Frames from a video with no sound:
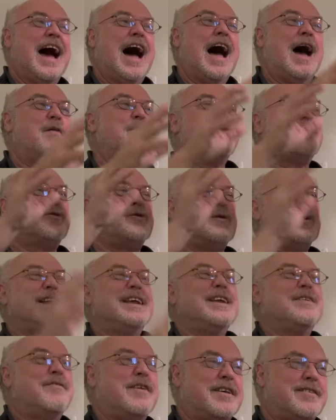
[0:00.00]
I was doing
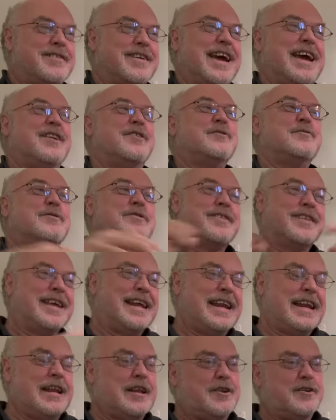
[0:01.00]
an investigation. It was
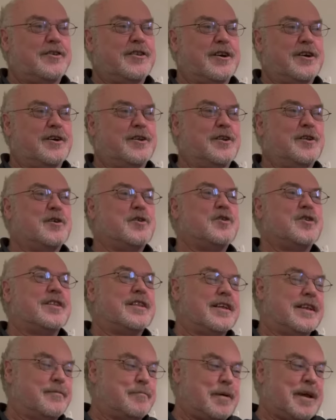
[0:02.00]
leading to the conclusion
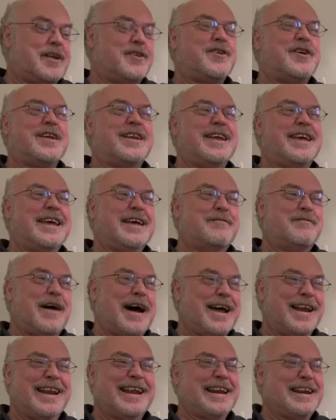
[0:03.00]
that P G and E had
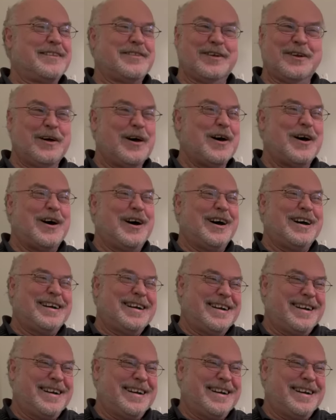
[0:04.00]
violated the law.